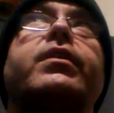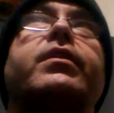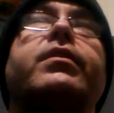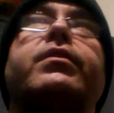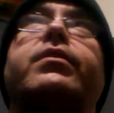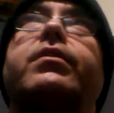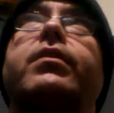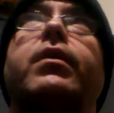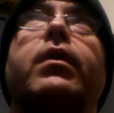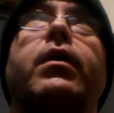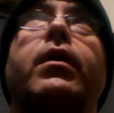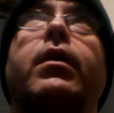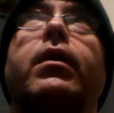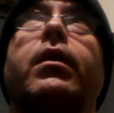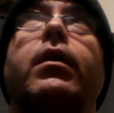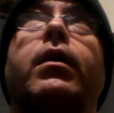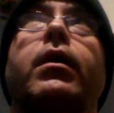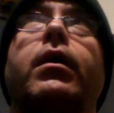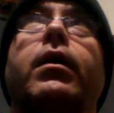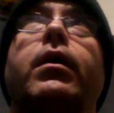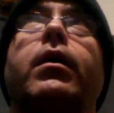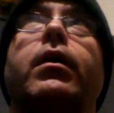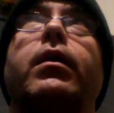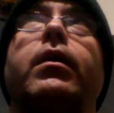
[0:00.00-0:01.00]
is
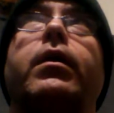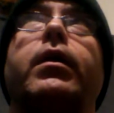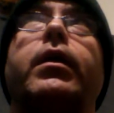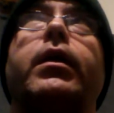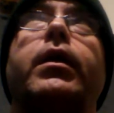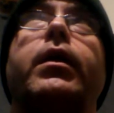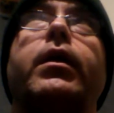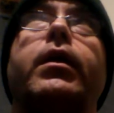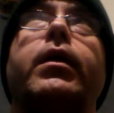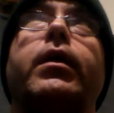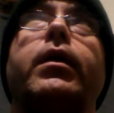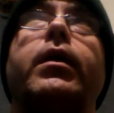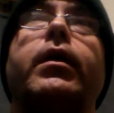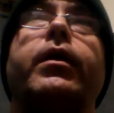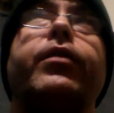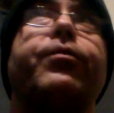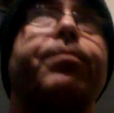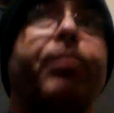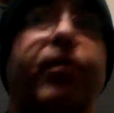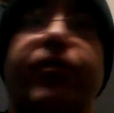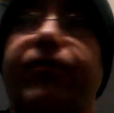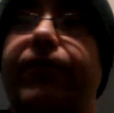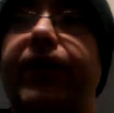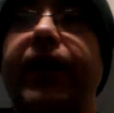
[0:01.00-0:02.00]

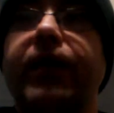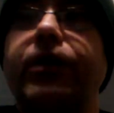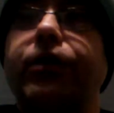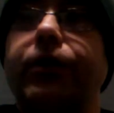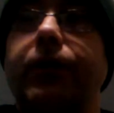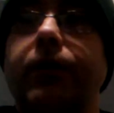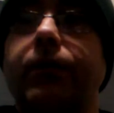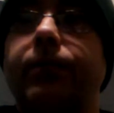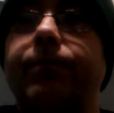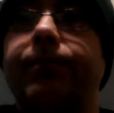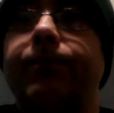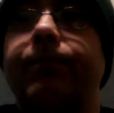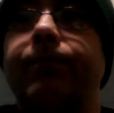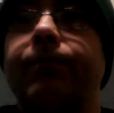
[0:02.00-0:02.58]
perfection.